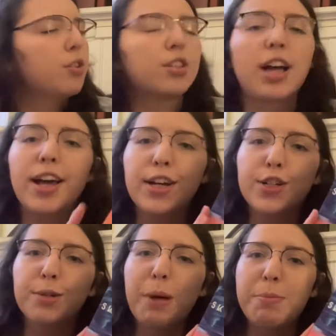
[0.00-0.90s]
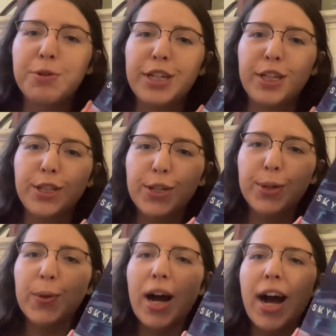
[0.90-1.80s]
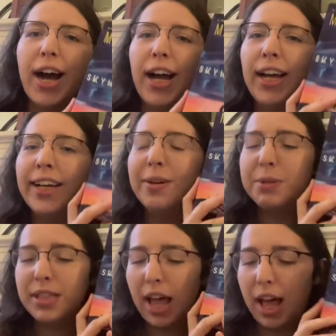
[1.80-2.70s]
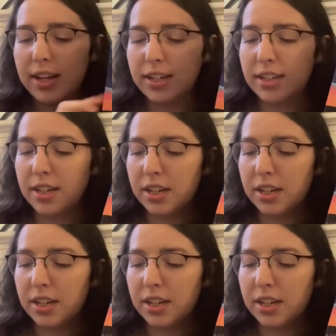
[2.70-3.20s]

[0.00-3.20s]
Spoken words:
Sky Hunter by Marie Lu. I was at